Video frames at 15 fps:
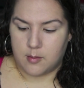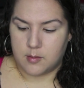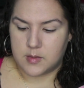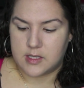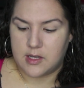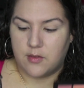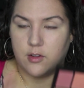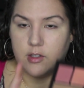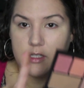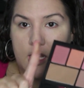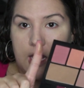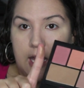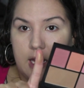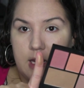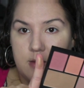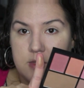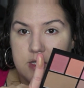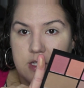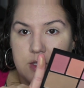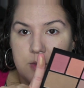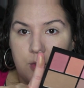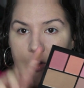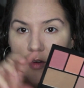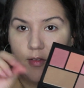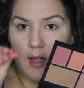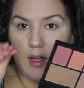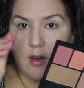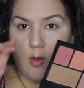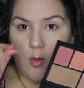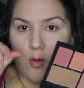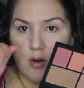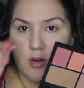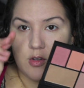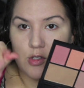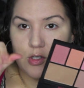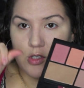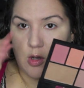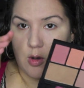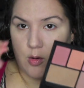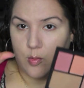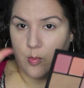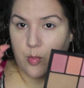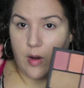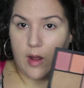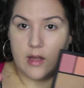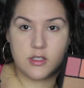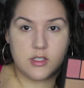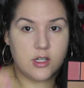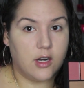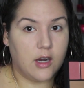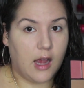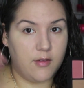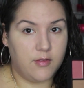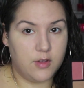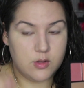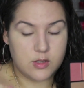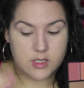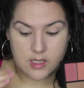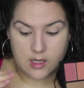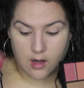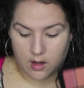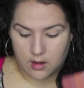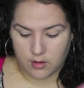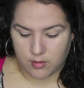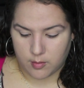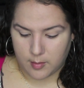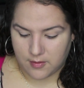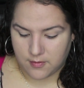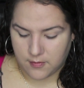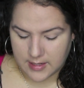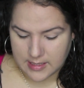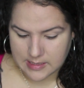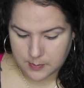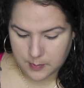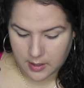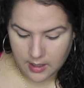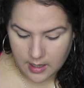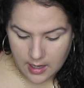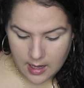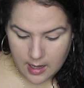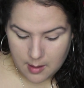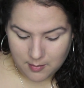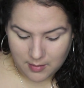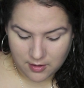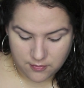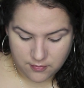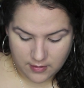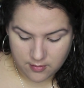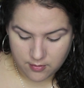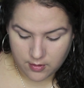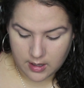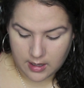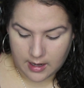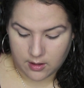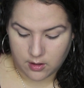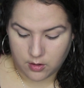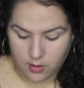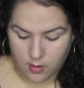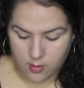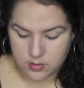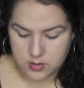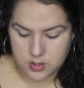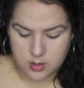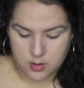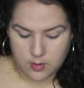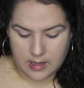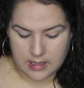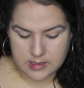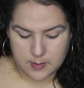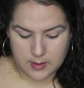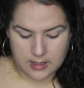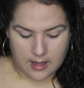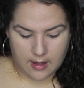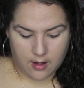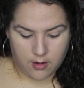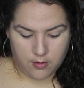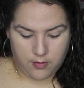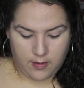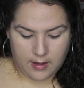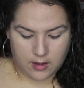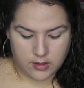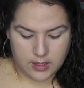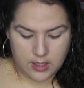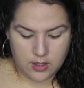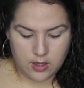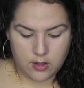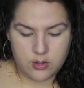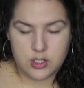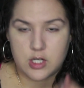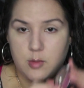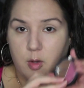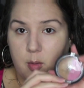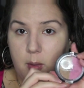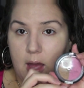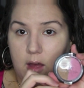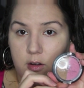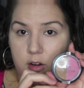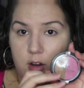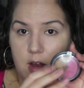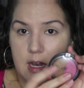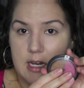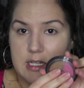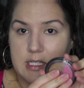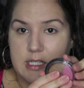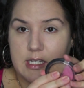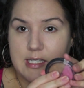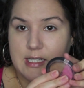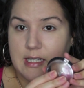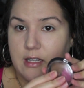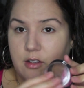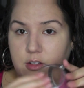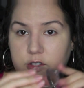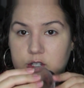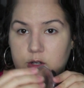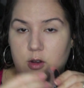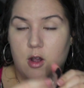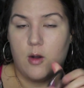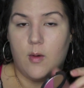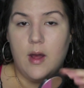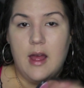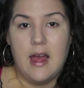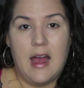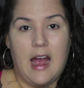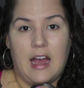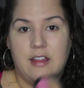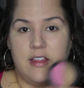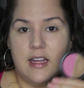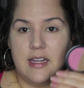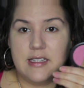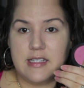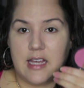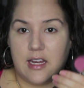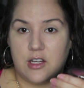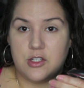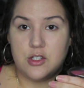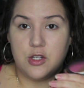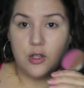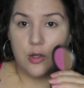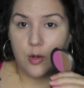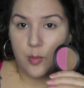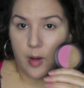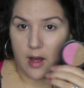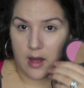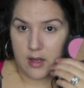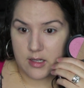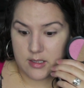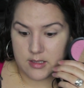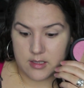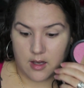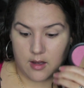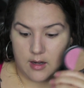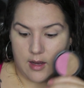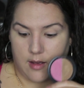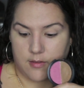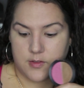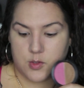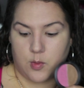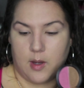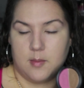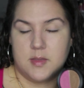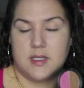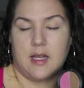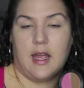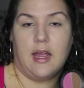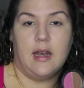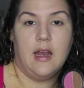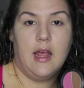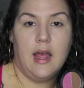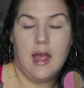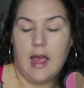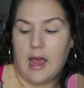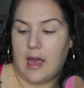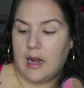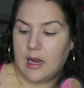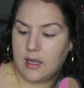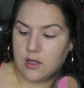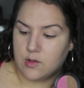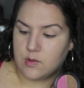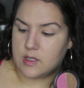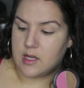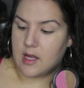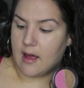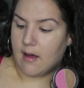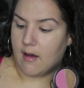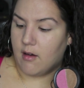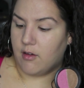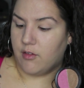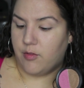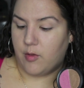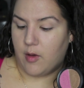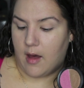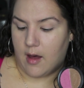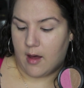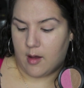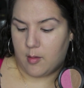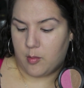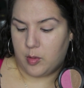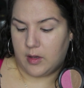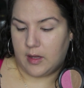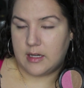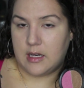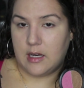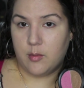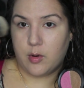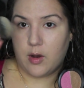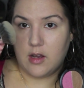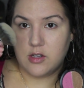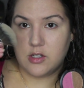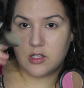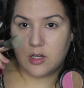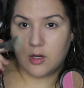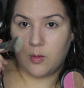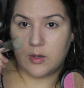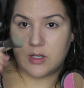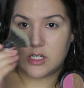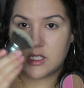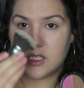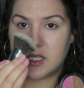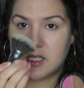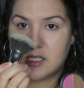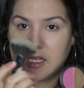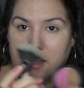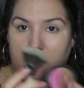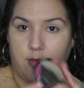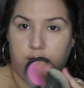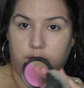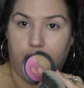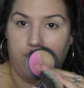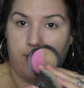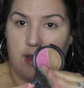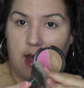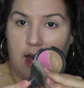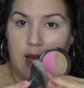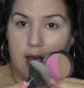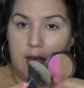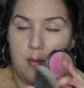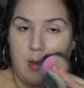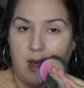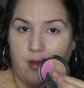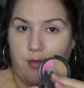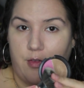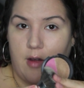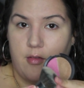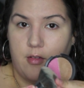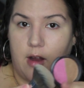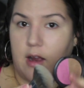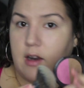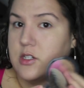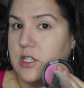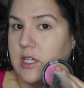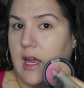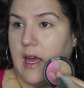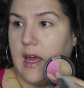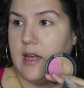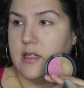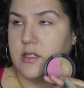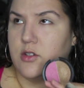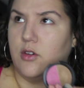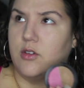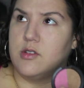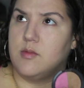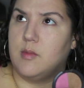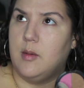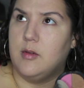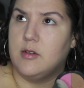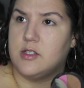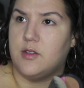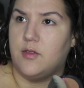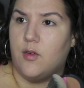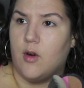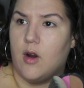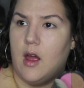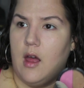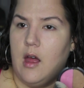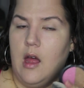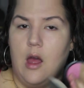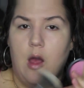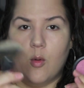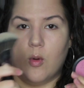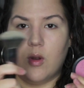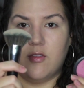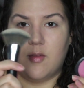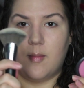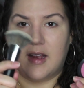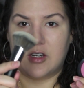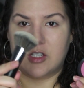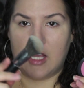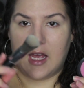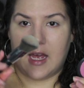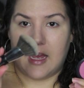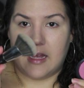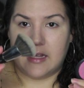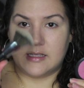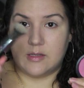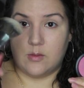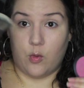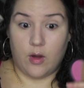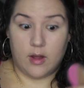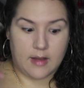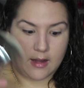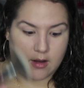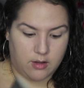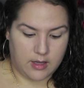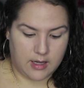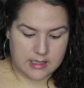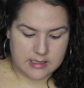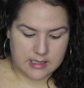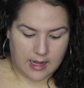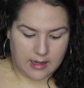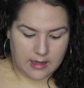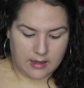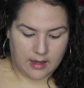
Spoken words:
several times. It's more of like an orange tone bronzer. I've used it all over my face, but my favorite and go-to has been the e.l.f. Healthy Glow Shimmer Powder, and it's this little duo. I think it's like $2 on e.l.f.'s website, and I use the e.l.f. Blending brush, which is this like fluffy guy. Makeup Forever actually has, or maybe it's Sephora, one of them actually has one that look exactly